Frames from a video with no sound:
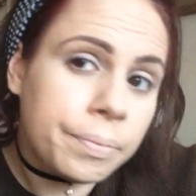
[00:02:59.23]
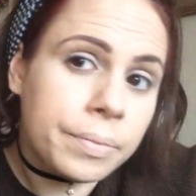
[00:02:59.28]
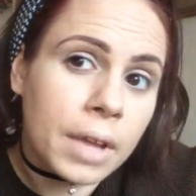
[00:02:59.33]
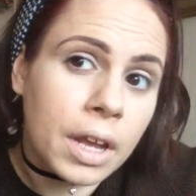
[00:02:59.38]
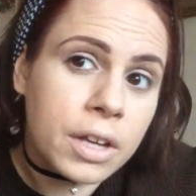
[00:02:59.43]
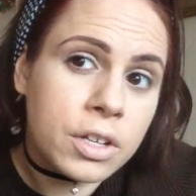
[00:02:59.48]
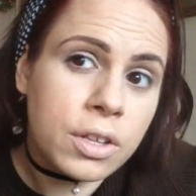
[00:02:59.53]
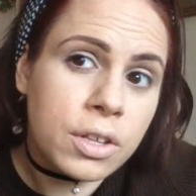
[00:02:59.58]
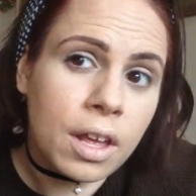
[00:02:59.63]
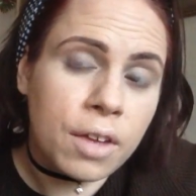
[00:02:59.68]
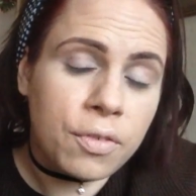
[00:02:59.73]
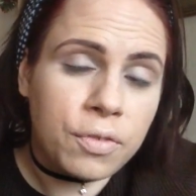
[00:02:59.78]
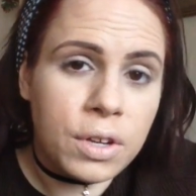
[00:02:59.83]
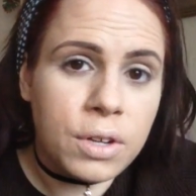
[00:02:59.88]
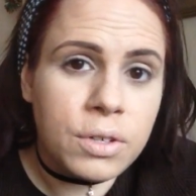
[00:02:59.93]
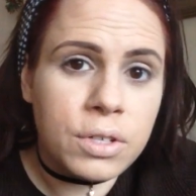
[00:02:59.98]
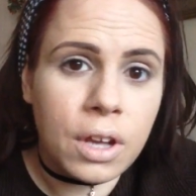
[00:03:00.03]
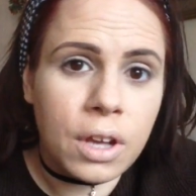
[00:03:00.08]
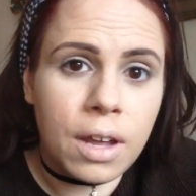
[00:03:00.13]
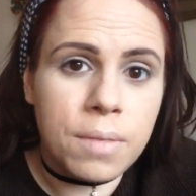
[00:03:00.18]
I do that a
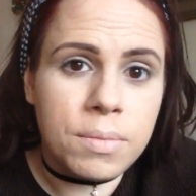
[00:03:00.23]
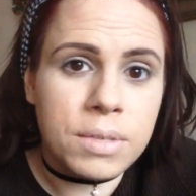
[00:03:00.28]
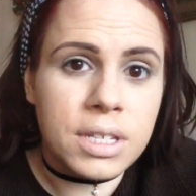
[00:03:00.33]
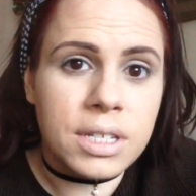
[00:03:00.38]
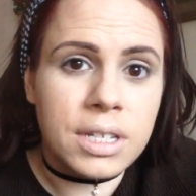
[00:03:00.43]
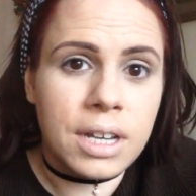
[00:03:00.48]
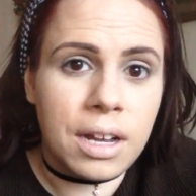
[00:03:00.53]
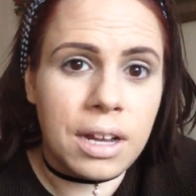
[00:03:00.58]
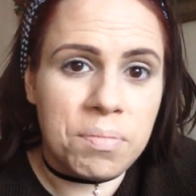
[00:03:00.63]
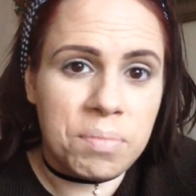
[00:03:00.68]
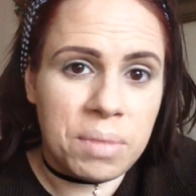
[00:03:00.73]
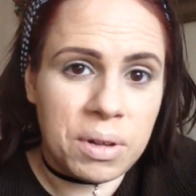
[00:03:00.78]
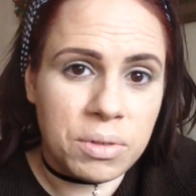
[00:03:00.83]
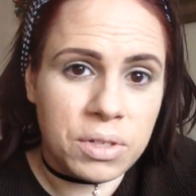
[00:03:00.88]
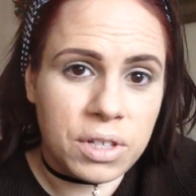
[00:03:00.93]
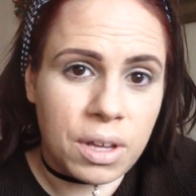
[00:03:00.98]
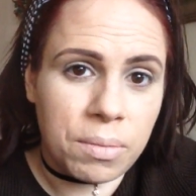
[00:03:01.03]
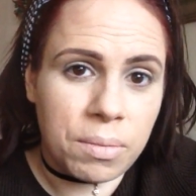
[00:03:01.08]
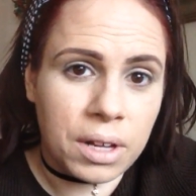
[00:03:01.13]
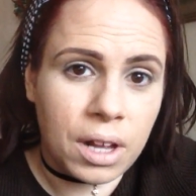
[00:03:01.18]
few times until it
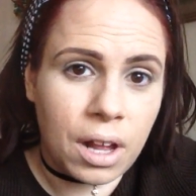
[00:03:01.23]
builds up the